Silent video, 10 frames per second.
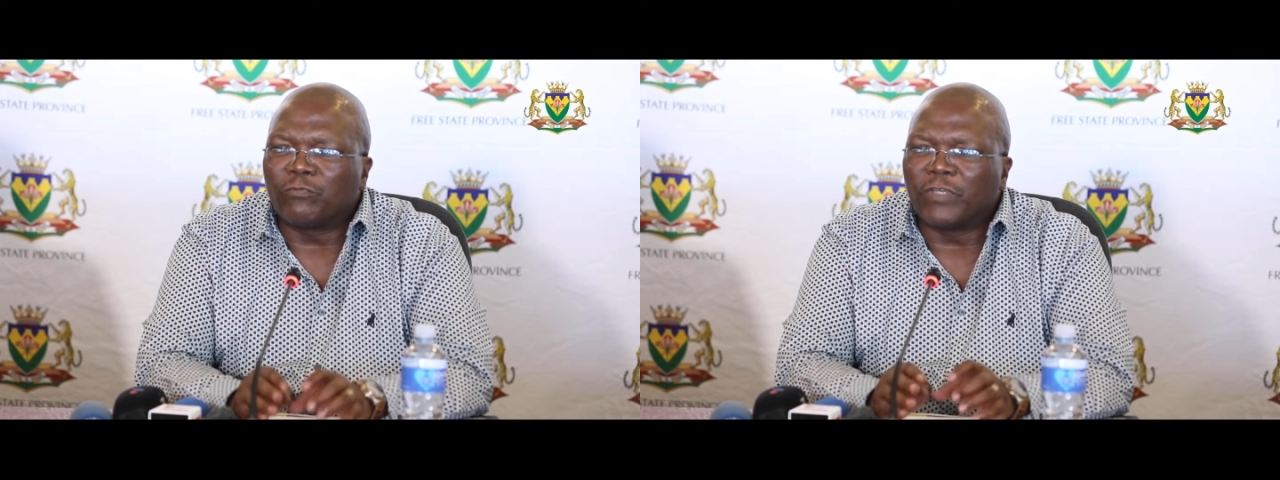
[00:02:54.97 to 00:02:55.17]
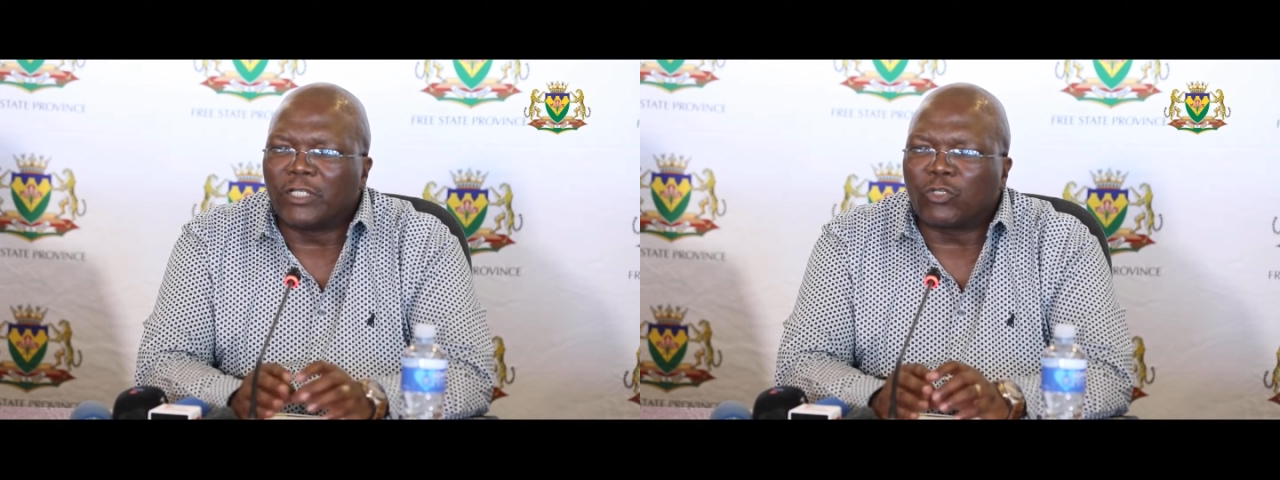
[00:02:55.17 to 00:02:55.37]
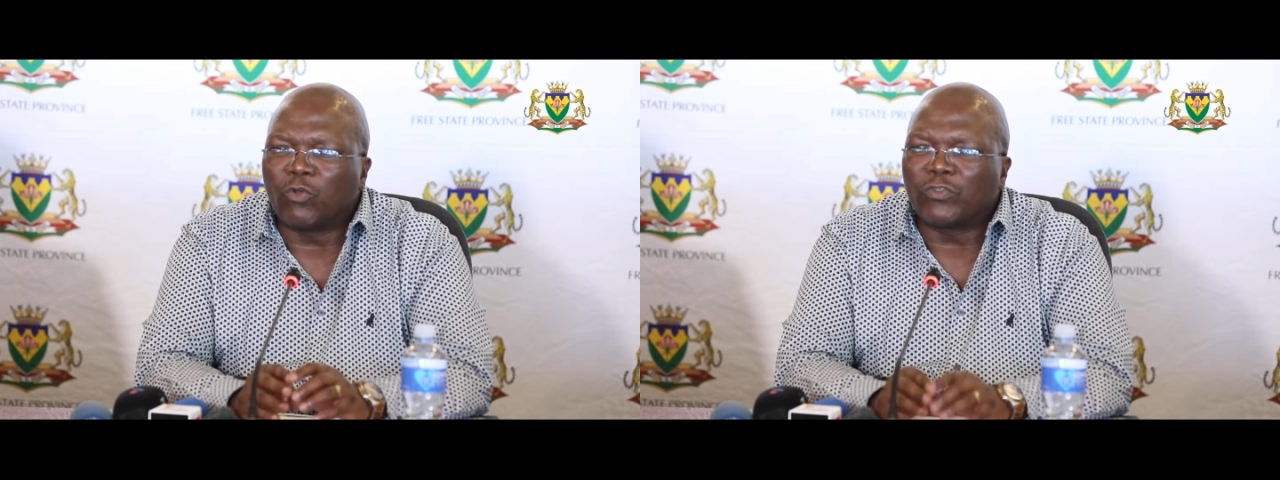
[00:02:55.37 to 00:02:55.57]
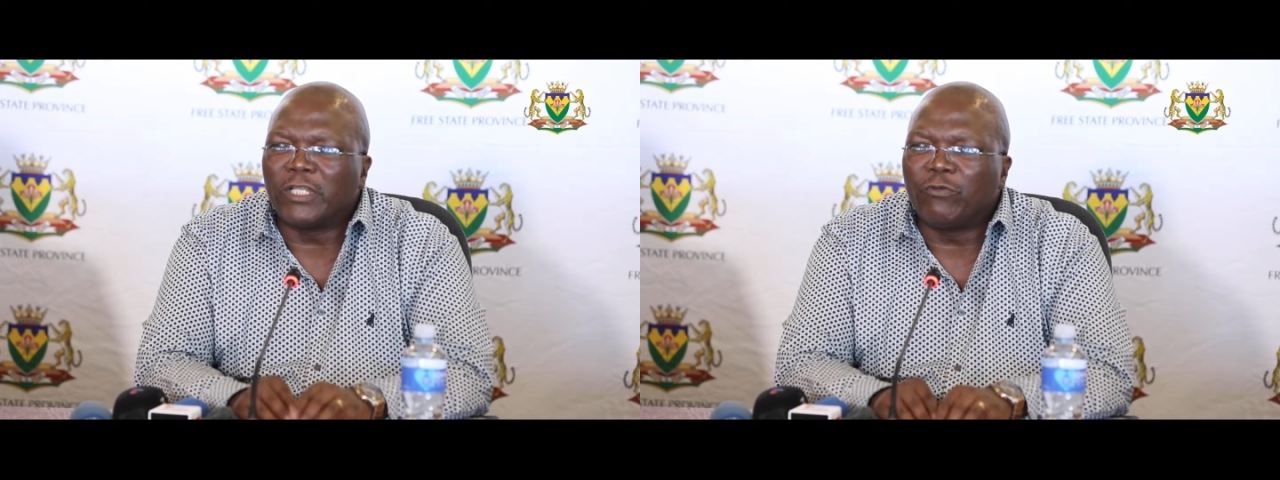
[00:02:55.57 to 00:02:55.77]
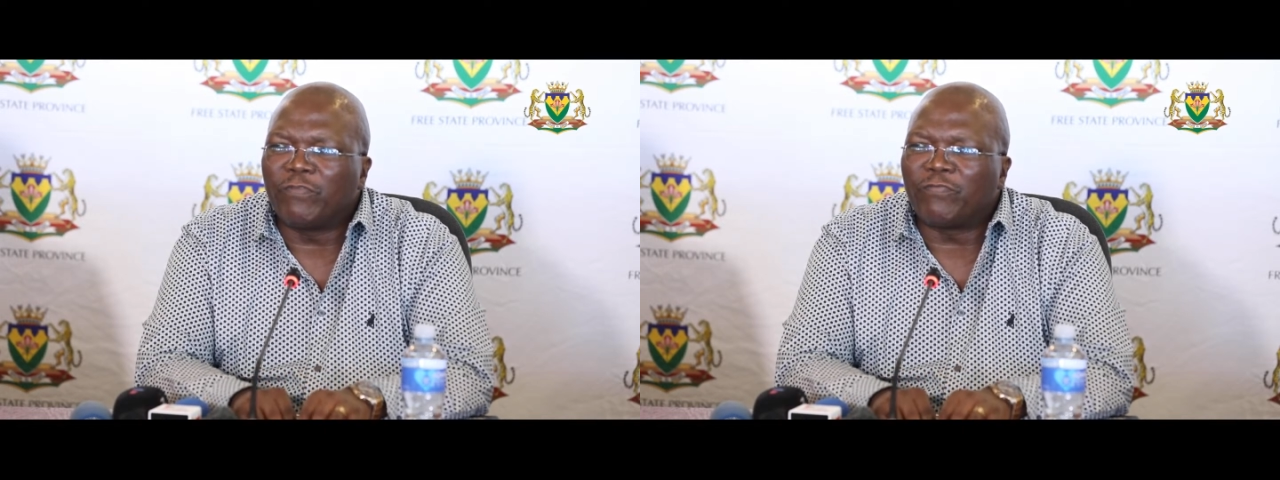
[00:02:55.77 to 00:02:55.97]
very
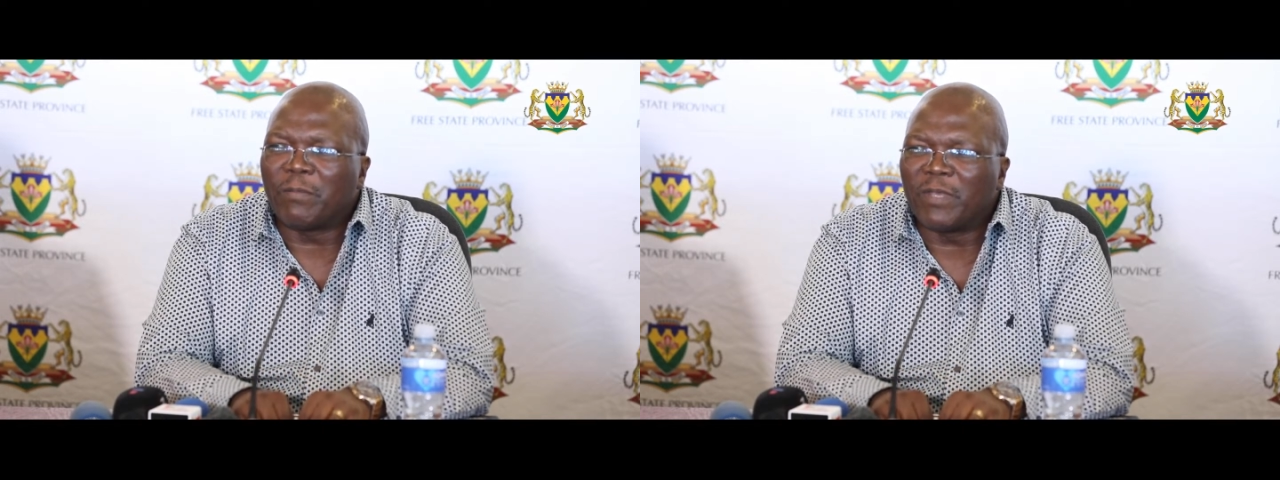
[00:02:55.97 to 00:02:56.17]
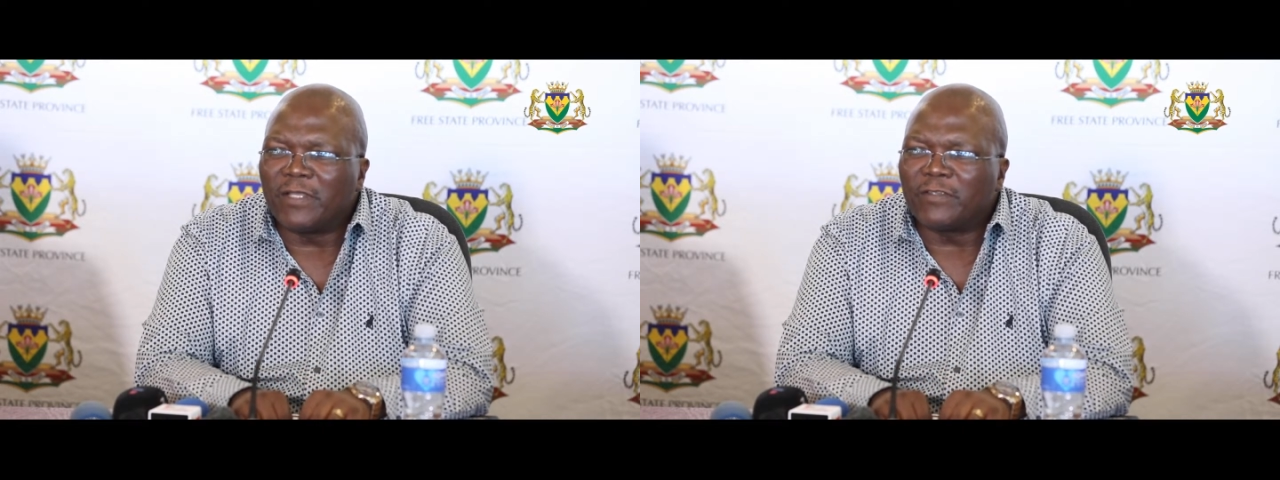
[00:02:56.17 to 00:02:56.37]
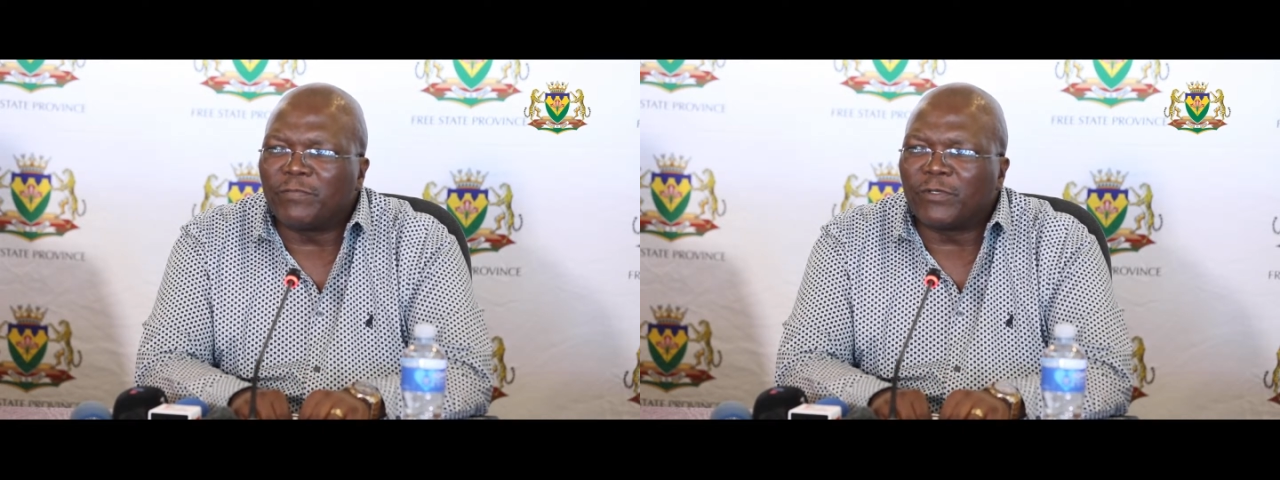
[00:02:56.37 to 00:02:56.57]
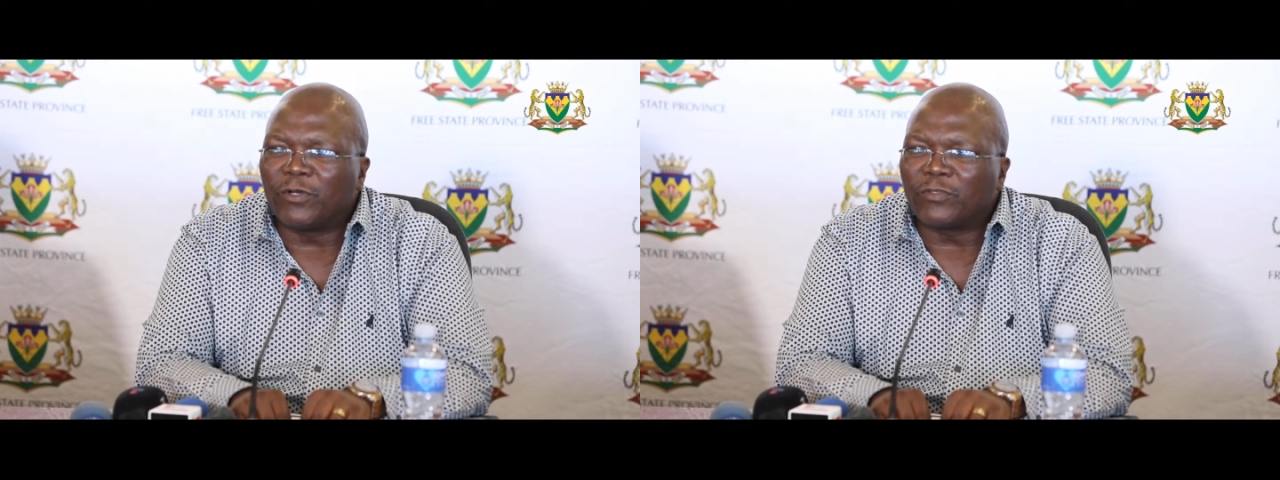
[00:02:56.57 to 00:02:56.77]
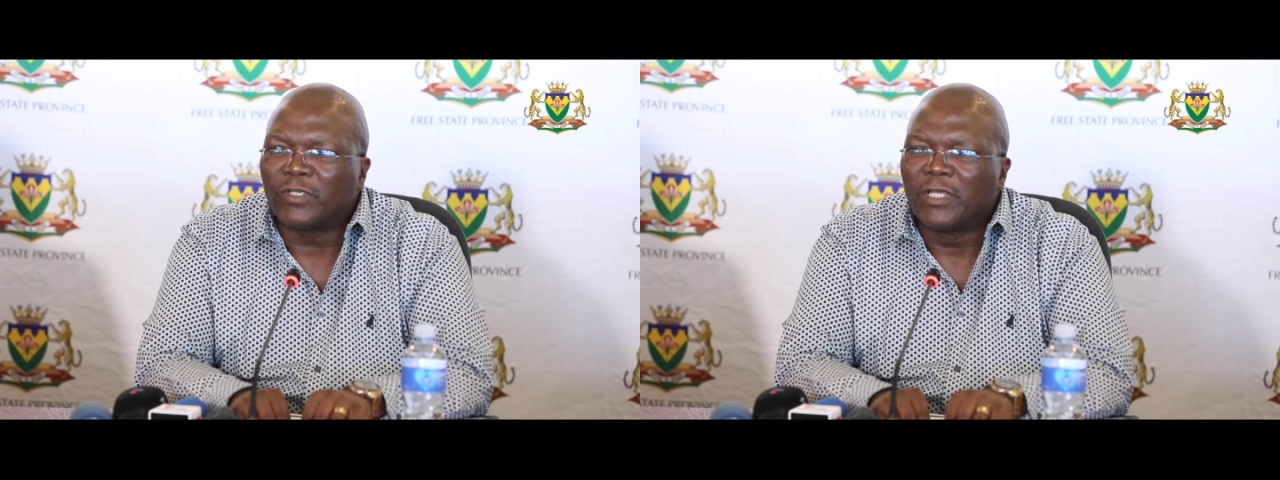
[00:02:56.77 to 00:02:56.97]
closely with families,
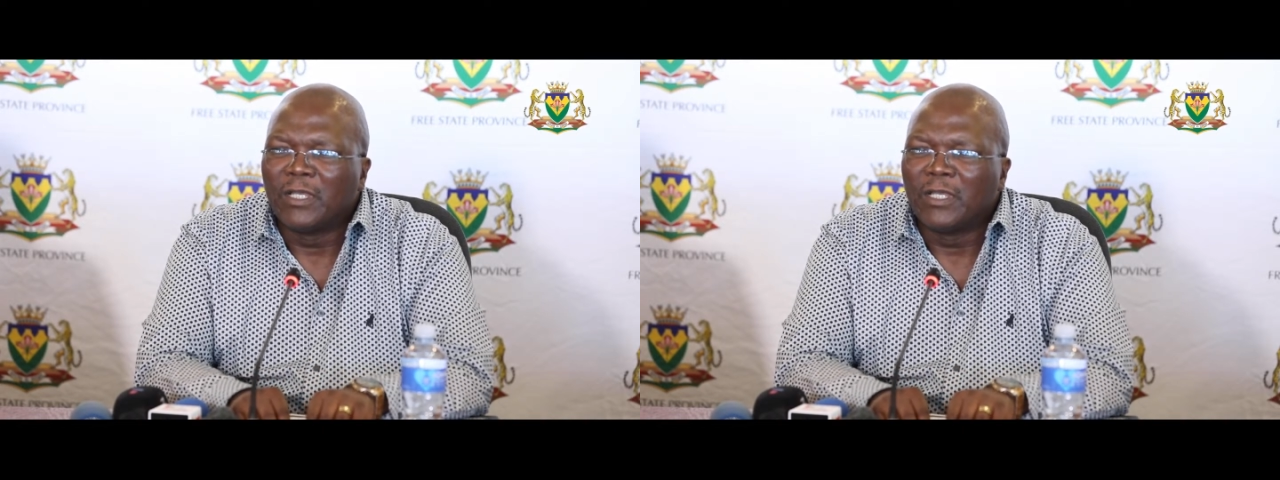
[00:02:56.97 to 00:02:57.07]
because